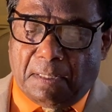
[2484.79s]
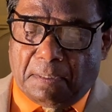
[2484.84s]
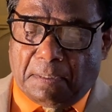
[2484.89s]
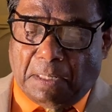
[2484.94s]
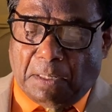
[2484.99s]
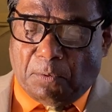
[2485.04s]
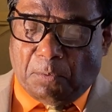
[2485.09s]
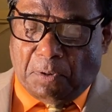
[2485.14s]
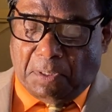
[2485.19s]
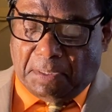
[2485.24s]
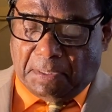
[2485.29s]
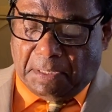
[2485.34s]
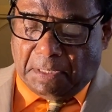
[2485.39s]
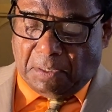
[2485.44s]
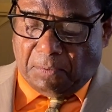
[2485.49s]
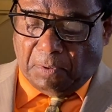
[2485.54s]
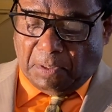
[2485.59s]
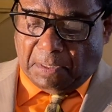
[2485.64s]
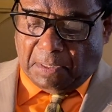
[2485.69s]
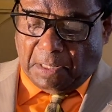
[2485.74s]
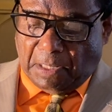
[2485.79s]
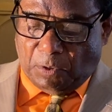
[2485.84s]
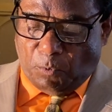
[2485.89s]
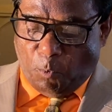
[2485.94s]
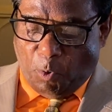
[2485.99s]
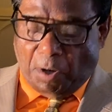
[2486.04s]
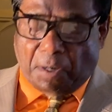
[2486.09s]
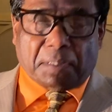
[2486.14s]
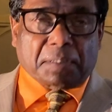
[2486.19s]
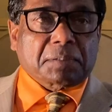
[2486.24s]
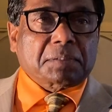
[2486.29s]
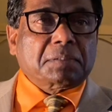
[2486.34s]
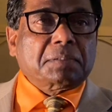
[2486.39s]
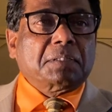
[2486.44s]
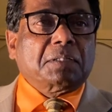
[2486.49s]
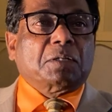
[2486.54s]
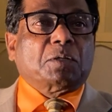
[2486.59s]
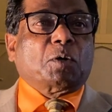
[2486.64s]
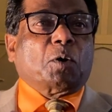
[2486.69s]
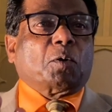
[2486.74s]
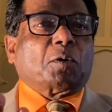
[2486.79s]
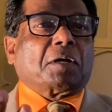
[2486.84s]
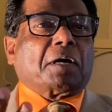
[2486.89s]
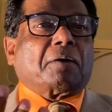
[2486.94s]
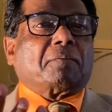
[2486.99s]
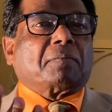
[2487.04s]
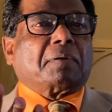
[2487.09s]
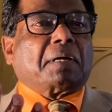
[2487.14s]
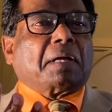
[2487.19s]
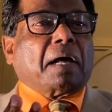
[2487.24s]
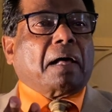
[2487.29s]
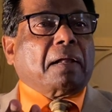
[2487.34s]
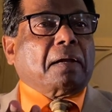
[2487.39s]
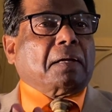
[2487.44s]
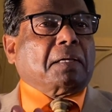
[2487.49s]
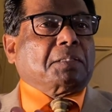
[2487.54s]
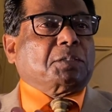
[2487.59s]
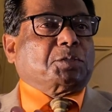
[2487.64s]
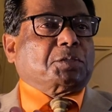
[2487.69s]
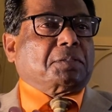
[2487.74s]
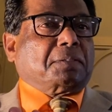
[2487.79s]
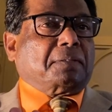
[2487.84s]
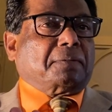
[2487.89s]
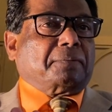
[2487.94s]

not only that you are not wise, you don't have knowledge.